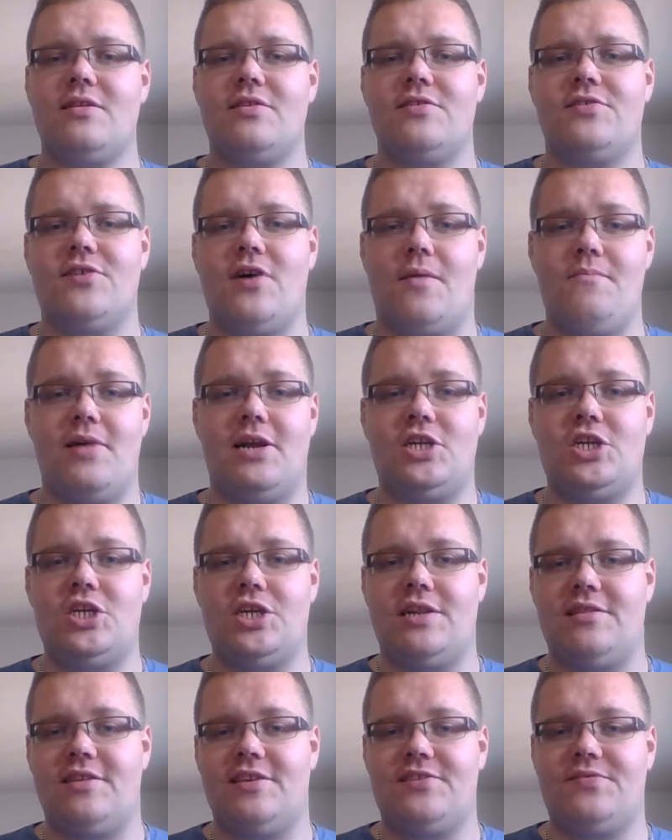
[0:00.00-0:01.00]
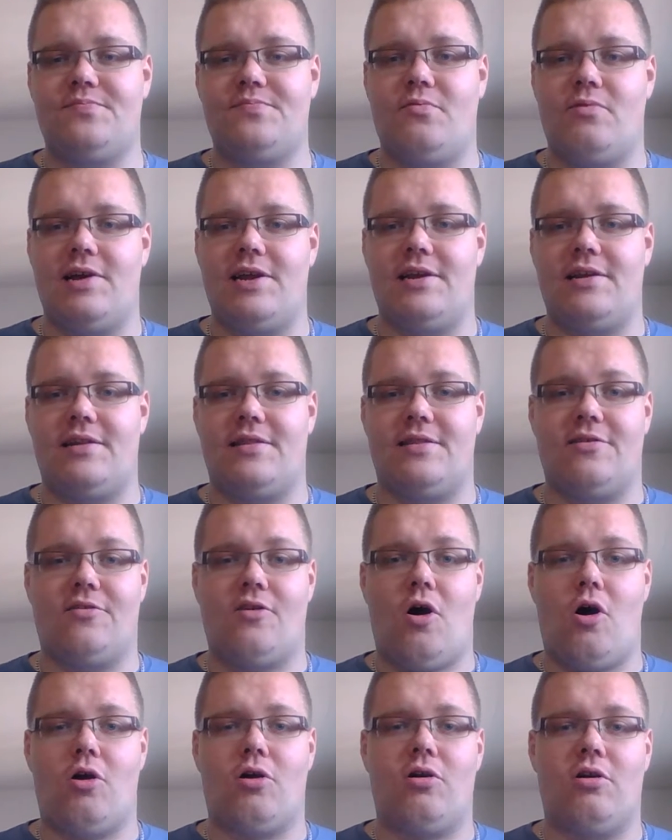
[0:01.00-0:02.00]
So I'll mention at this point, there
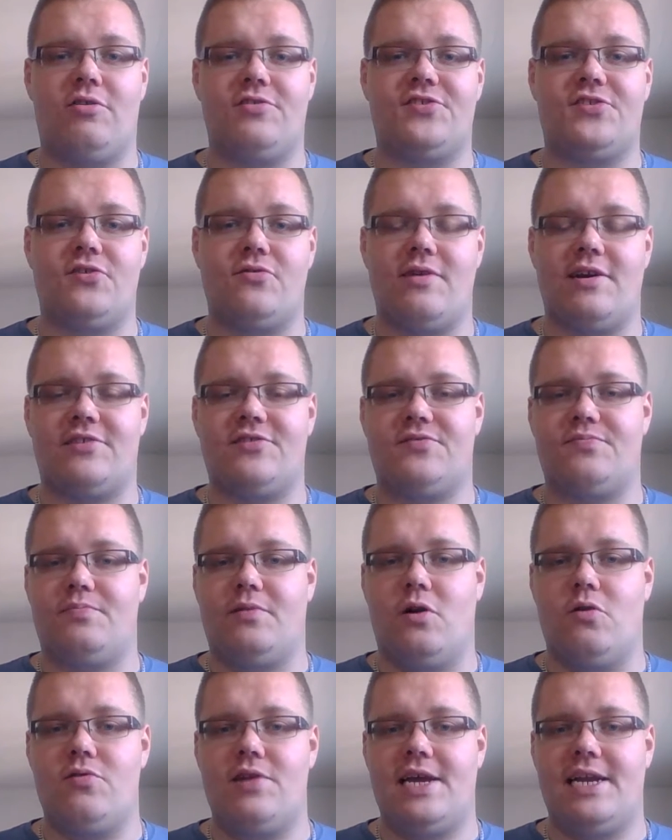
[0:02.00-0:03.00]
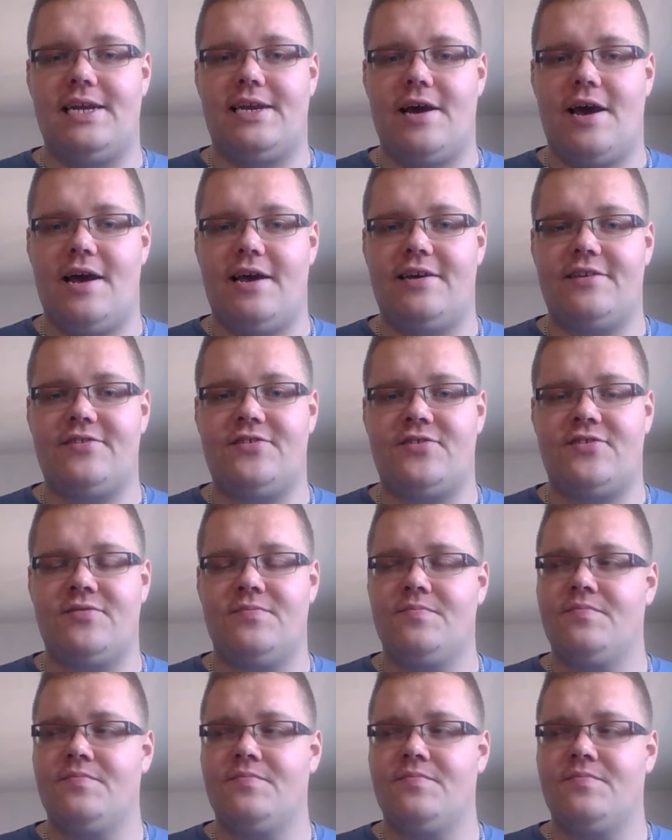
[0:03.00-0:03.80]
are also exploding dice,